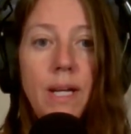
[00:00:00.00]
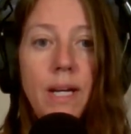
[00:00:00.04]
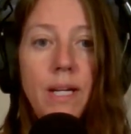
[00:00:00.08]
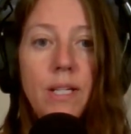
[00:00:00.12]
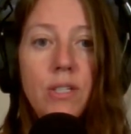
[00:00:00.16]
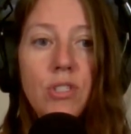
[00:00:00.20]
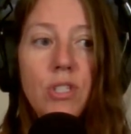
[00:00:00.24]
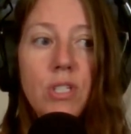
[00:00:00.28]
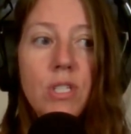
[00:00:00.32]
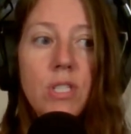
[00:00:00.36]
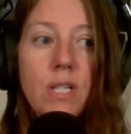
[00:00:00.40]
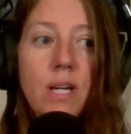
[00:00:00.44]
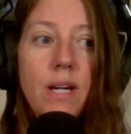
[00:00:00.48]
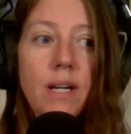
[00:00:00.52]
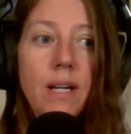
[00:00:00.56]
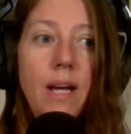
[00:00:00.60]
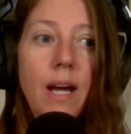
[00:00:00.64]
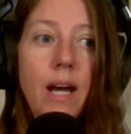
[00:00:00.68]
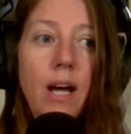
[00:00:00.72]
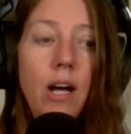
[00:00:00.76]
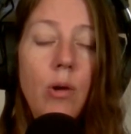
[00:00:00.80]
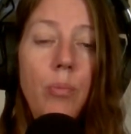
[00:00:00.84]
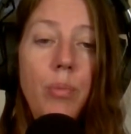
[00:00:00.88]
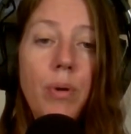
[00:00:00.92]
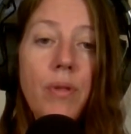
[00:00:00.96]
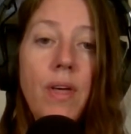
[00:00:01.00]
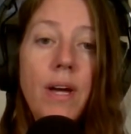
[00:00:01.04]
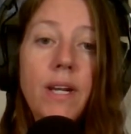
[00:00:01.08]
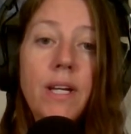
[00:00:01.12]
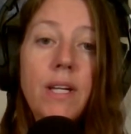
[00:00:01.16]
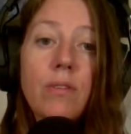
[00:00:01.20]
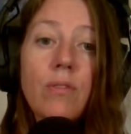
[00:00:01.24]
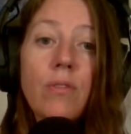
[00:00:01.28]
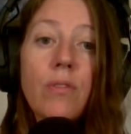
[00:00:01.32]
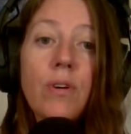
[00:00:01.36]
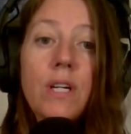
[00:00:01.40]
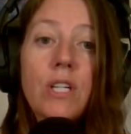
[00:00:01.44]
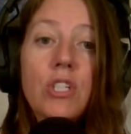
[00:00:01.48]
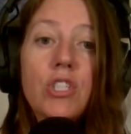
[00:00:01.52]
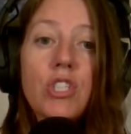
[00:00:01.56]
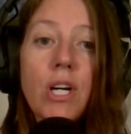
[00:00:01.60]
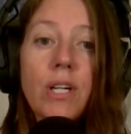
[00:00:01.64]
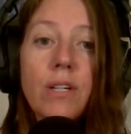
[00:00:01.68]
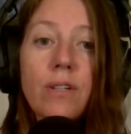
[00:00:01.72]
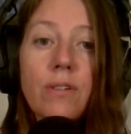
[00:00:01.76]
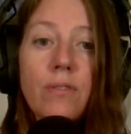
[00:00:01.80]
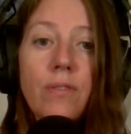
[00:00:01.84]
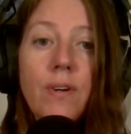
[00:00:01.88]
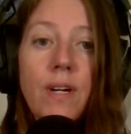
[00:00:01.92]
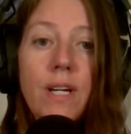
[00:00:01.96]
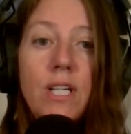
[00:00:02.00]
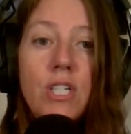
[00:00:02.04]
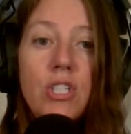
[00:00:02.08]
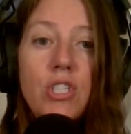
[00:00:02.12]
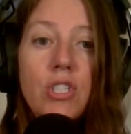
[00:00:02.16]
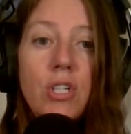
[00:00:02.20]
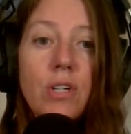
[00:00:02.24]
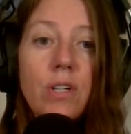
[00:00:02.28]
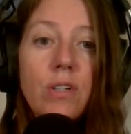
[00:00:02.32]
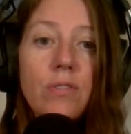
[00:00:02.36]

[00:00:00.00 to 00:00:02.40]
and just kind of help with any regeneration